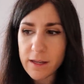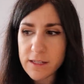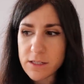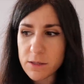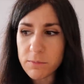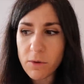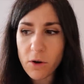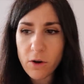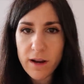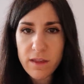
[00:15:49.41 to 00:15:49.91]

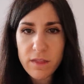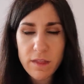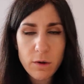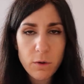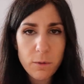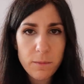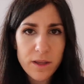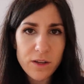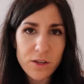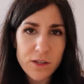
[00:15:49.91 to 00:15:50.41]
Tomorrow I
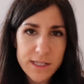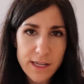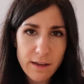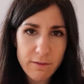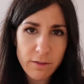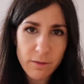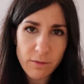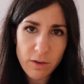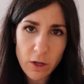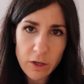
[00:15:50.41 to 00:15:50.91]
think will be a good day
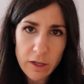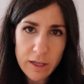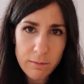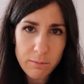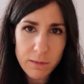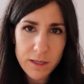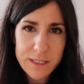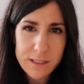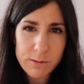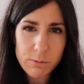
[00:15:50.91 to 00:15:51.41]
for
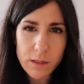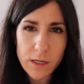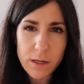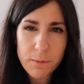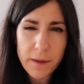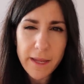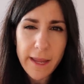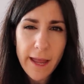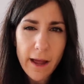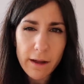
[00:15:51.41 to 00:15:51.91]
vlogging because I'm
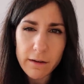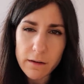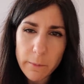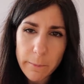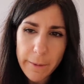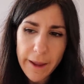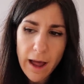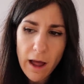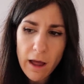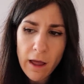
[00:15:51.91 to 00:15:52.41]
gonna be out and
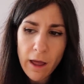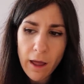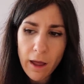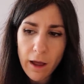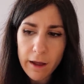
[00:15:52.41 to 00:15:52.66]
about.